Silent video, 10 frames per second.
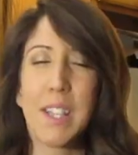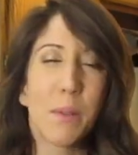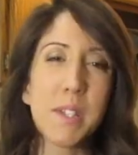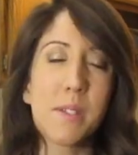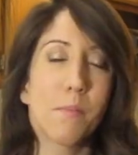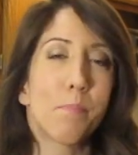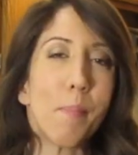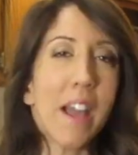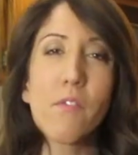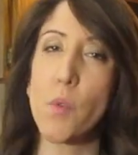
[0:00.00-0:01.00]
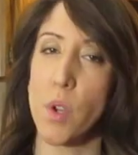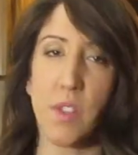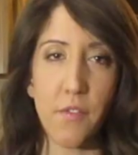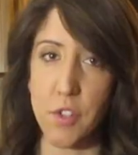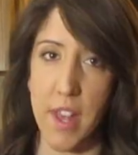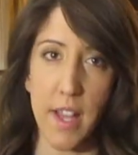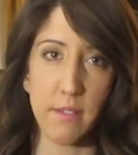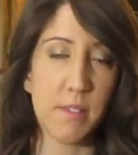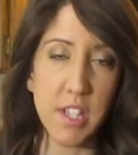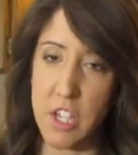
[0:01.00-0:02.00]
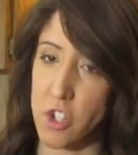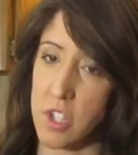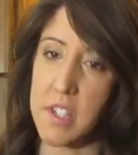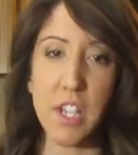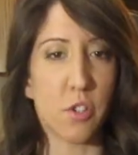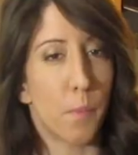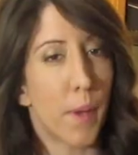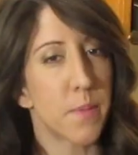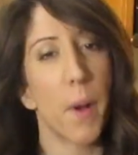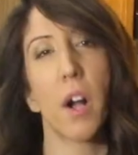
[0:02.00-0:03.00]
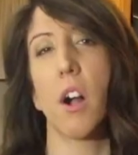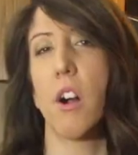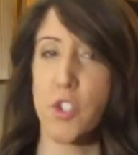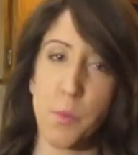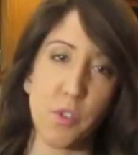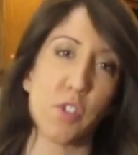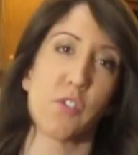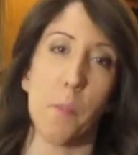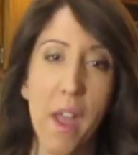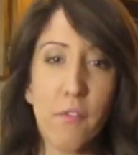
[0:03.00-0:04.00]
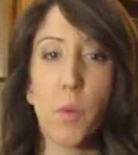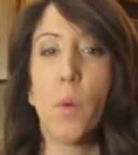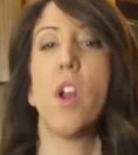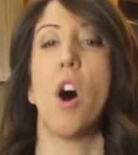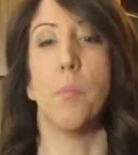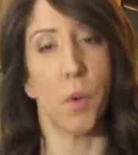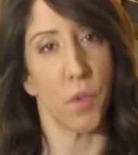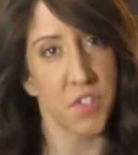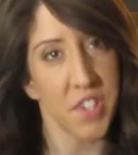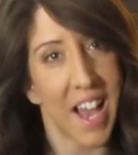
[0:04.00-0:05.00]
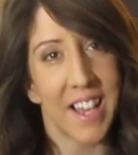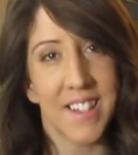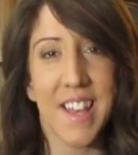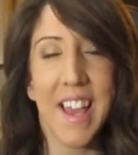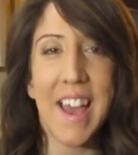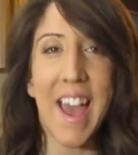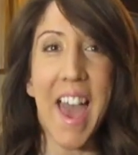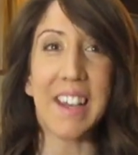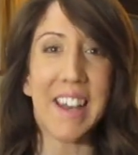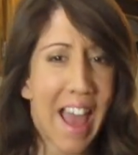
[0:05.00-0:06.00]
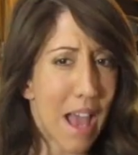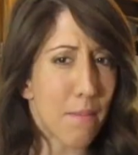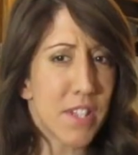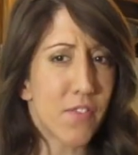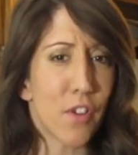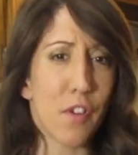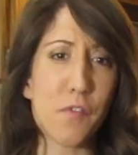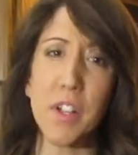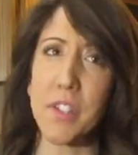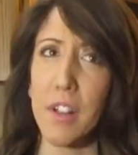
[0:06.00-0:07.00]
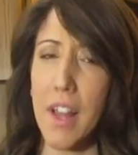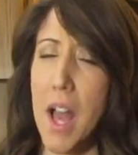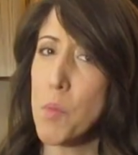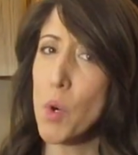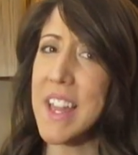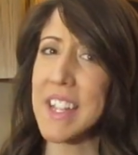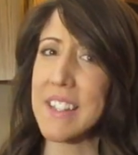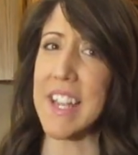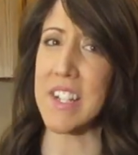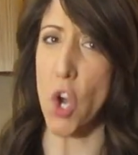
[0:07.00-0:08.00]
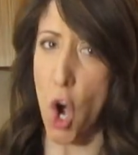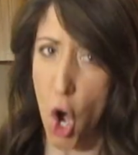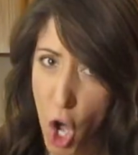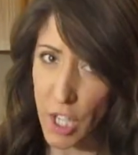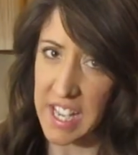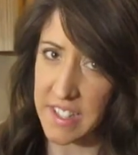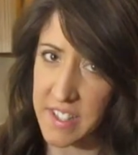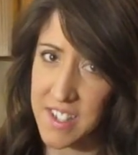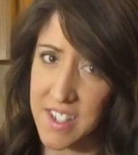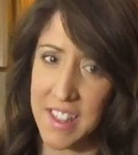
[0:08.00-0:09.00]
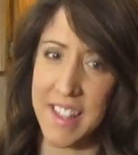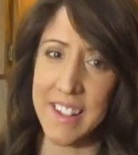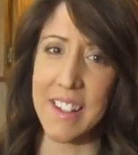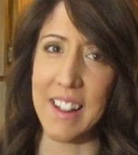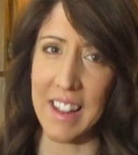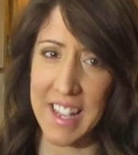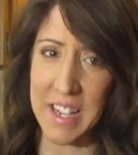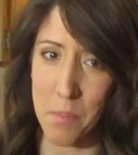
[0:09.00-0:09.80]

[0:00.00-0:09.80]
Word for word: It was back and forth after that station to station baseball, contributions from everyone on both sides, and an atmosphere that felt a lot more like late August than late